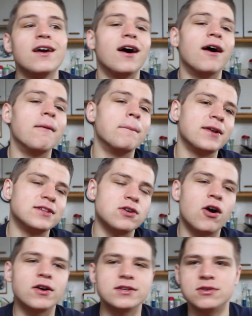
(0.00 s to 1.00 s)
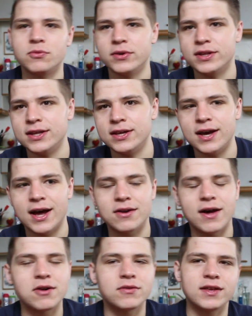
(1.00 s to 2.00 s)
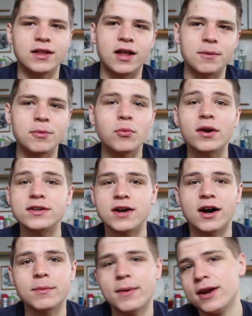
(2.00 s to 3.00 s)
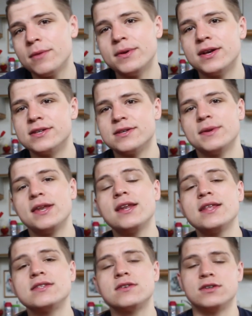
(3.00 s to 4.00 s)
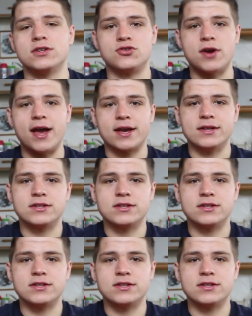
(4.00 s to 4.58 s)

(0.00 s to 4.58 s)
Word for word: um, but it's hard to really, I don't, I don't think a lot of people want to talk about it, because, I mean, it is good to track.